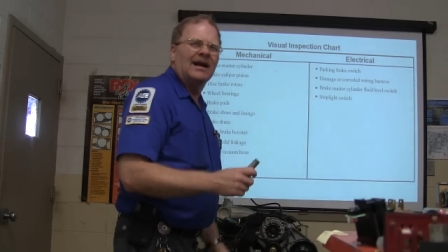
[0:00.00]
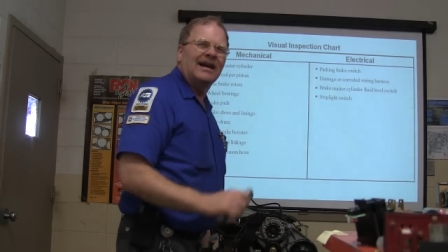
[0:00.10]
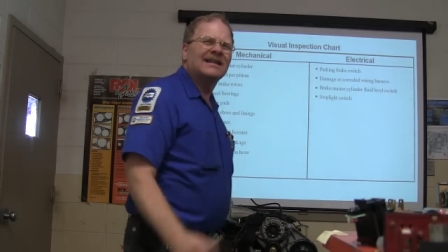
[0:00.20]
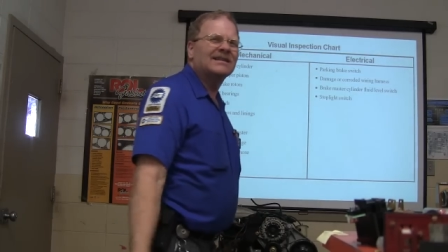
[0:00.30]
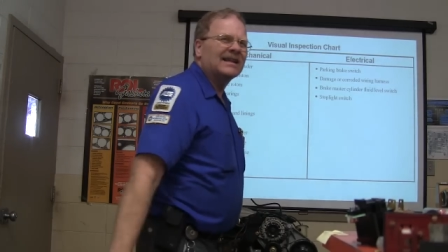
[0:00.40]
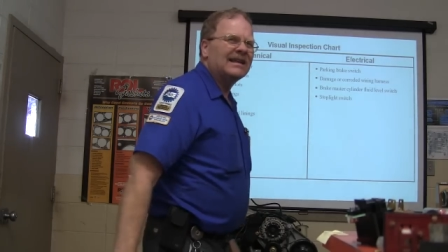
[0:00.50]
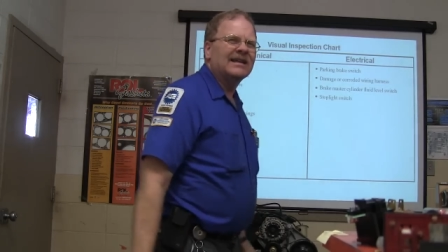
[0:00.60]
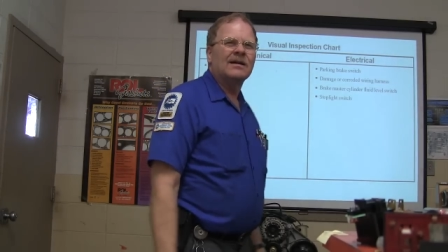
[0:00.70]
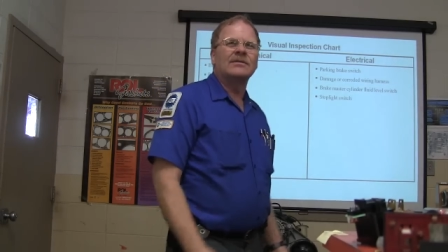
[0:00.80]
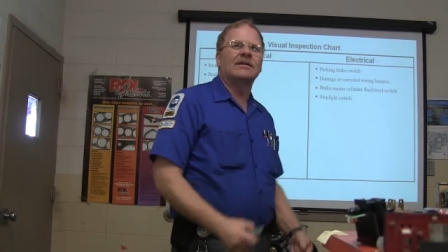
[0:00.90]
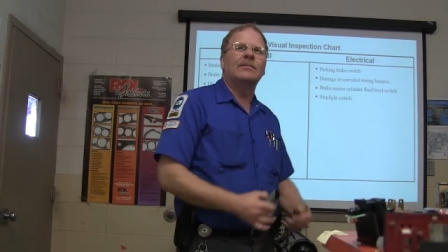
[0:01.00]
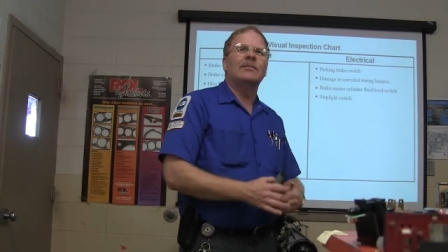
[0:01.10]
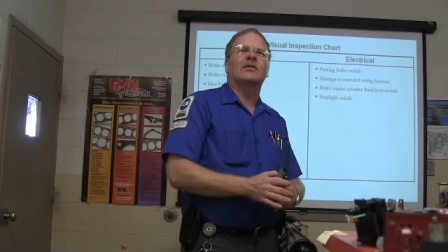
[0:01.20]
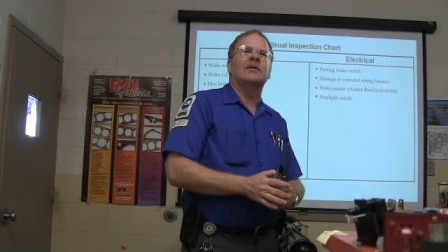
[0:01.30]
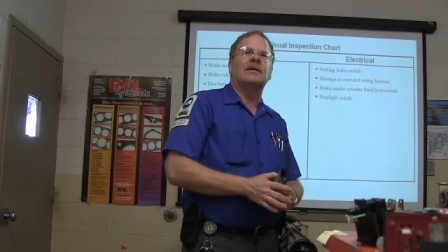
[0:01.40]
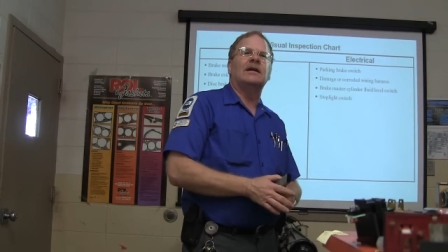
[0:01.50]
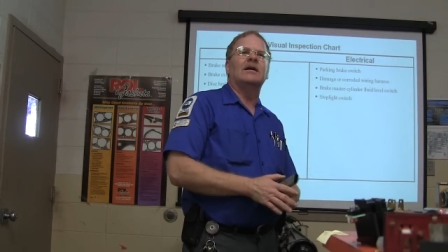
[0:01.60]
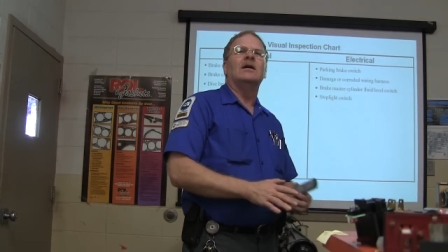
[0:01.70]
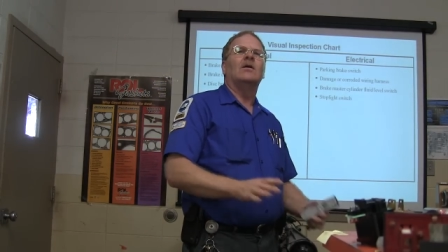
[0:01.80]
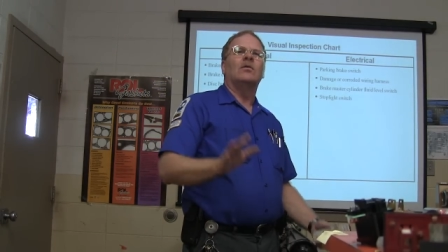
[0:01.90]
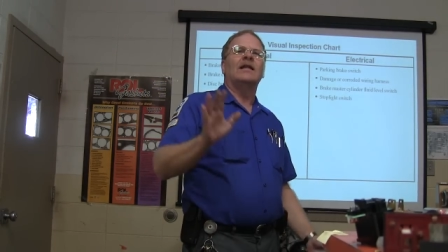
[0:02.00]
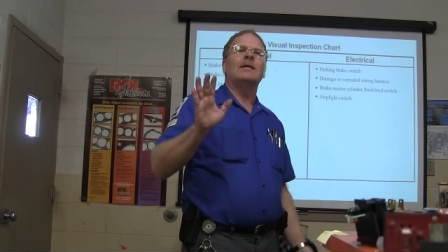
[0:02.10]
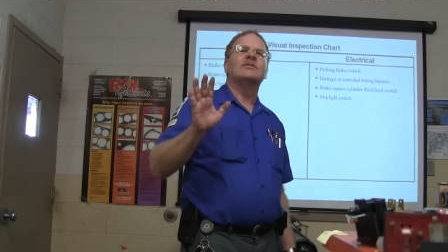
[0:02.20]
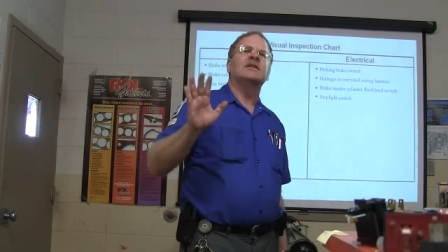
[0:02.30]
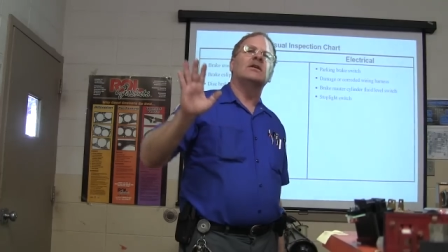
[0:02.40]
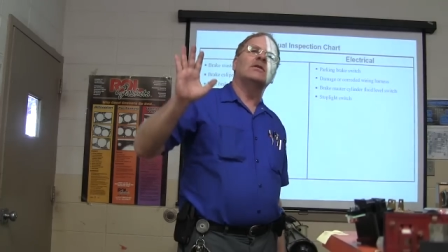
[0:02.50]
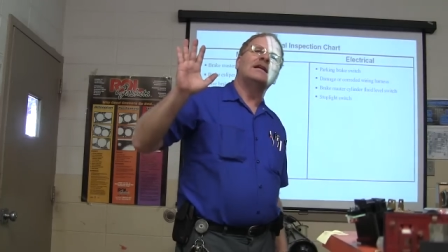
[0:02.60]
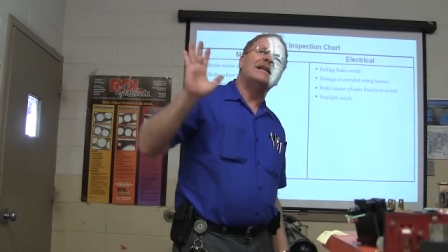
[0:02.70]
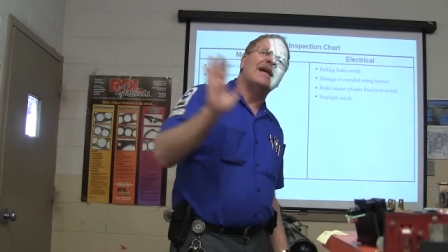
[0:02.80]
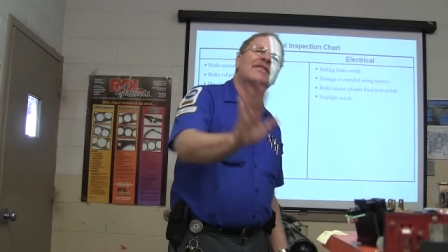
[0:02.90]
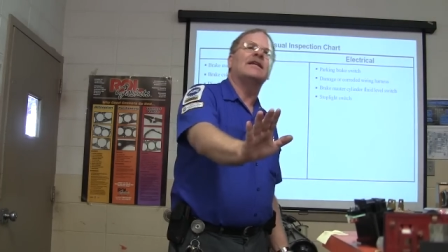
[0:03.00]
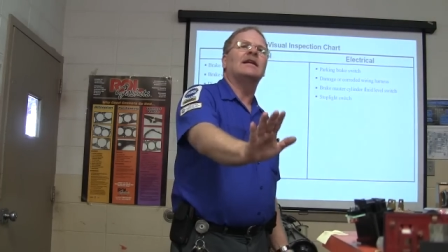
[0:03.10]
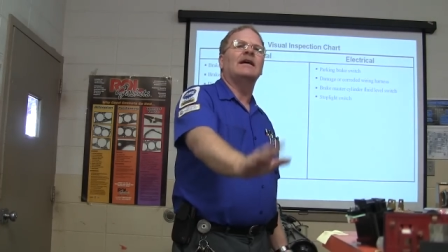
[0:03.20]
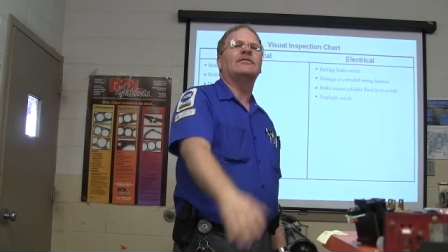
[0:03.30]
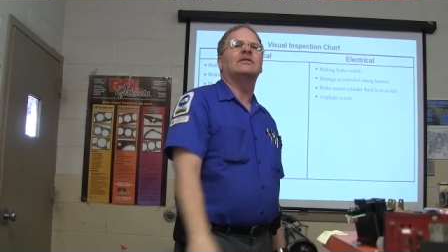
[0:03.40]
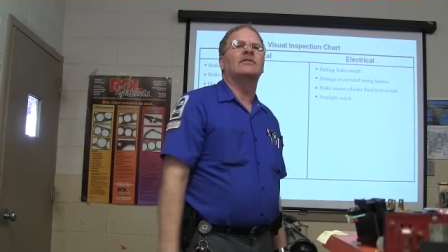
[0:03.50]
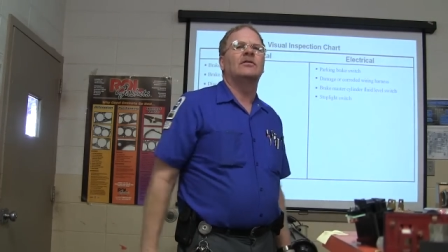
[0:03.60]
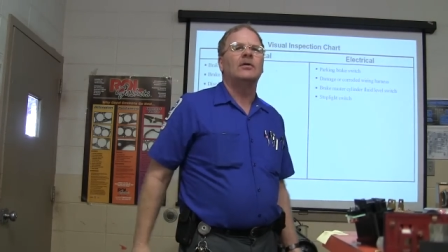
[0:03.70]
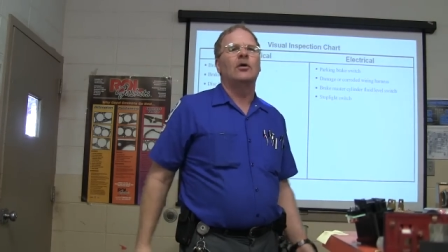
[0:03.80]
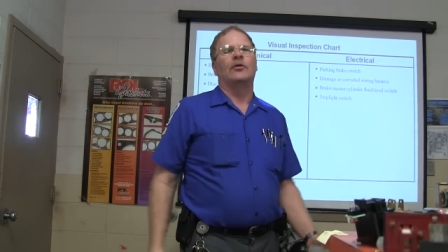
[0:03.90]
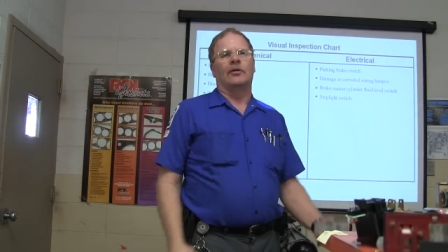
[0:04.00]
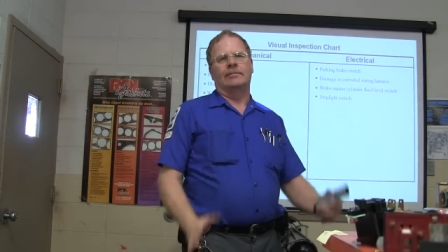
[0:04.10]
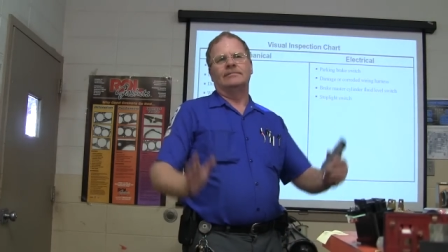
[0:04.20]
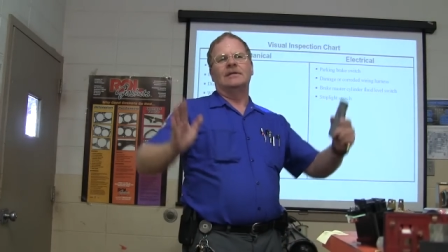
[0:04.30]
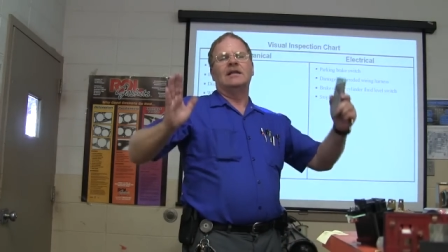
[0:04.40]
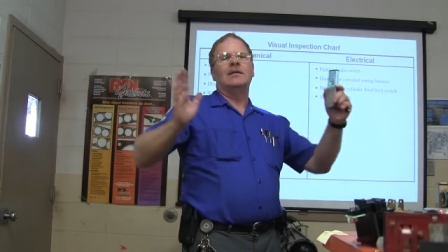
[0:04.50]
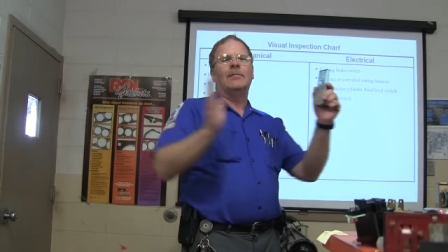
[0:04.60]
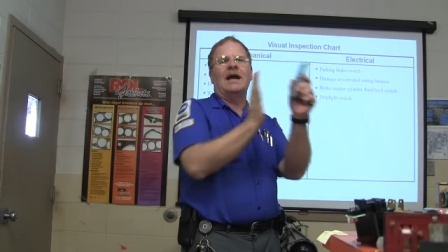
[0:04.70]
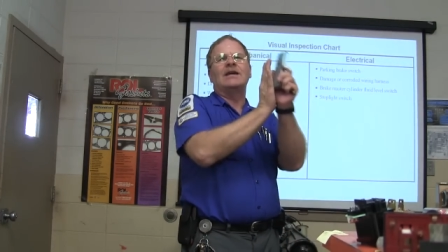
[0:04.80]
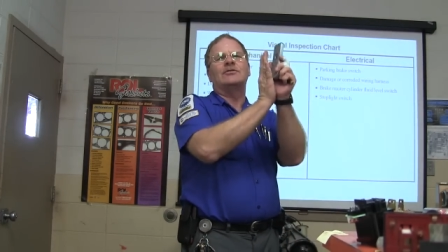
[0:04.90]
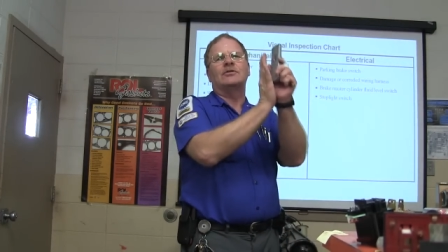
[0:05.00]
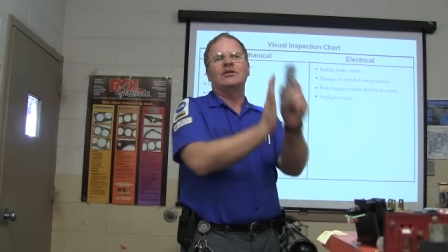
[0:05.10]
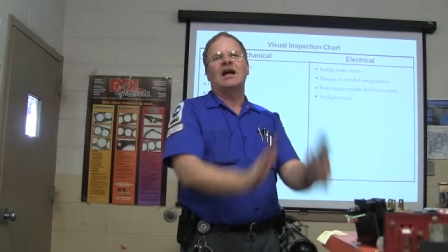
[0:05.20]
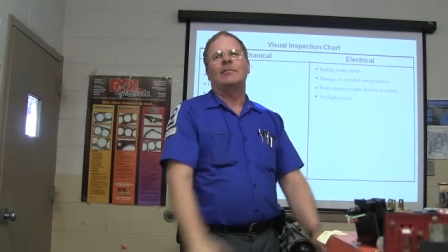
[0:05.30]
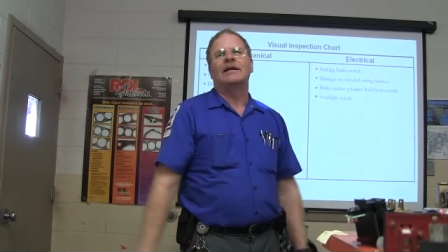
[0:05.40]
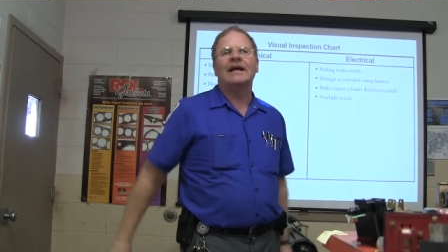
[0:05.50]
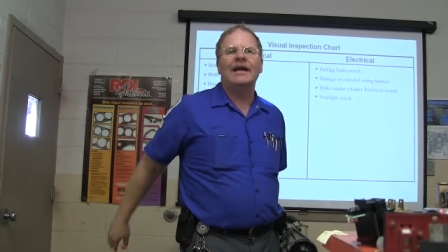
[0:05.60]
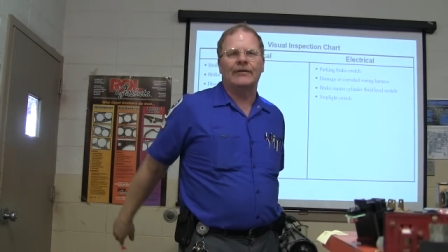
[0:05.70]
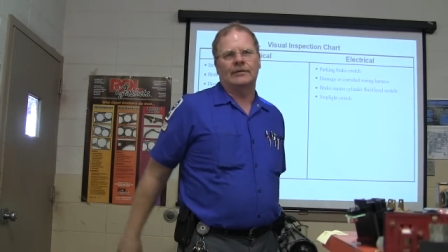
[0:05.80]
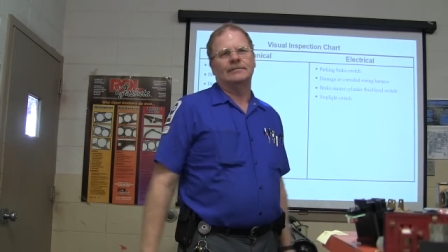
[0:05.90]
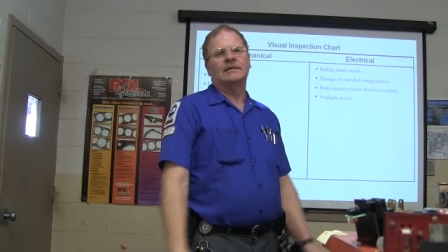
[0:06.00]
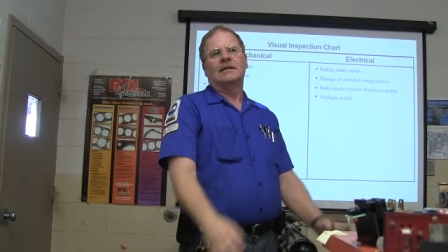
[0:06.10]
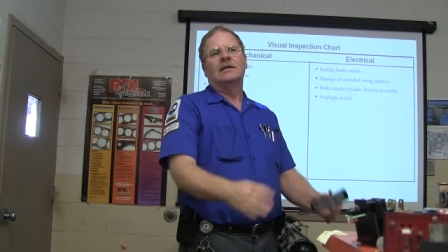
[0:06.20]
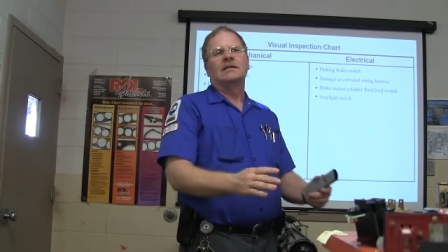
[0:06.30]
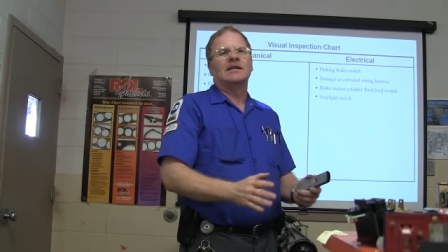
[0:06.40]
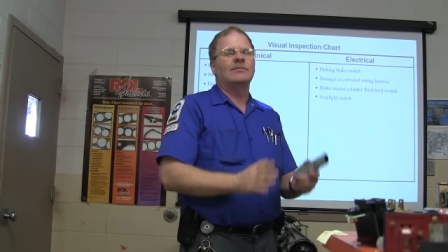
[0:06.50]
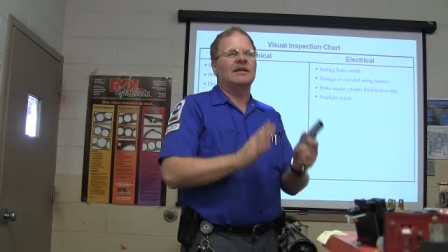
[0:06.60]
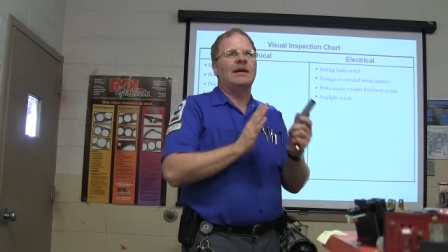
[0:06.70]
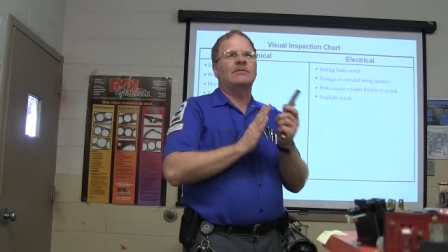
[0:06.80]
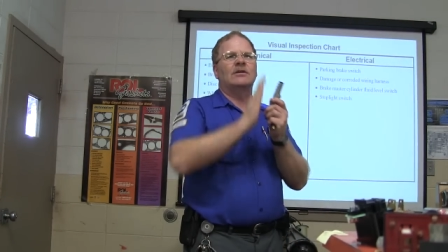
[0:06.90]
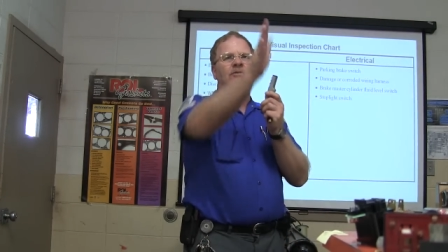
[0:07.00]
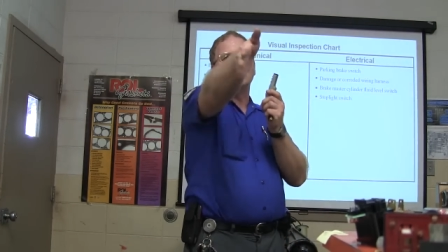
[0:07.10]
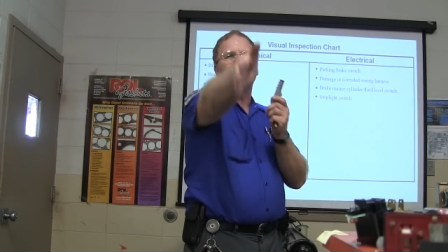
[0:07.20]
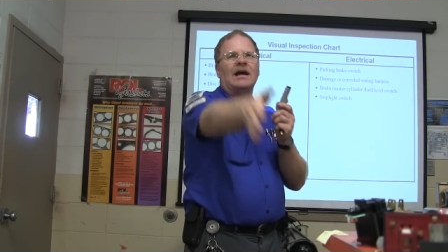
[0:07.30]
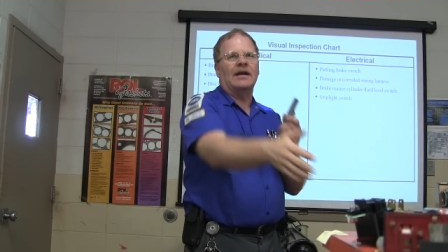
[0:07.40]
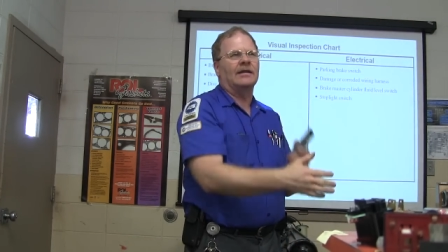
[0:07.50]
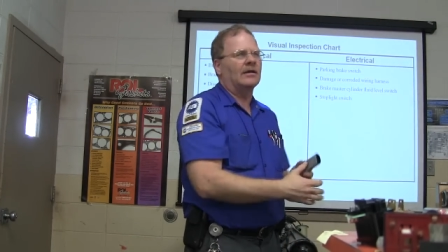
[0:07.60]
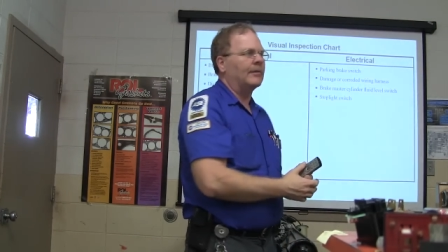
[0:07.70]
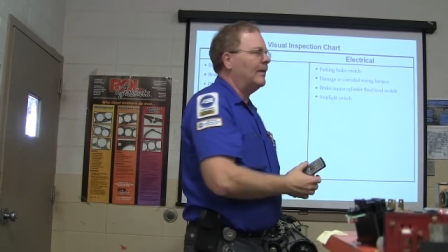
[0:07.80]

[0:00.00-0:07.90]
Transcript: And this lady comes in, people come in here with absolutely nothing left of the rotor, and the pads are jammed together. Sometimes they'll shoot out of there, the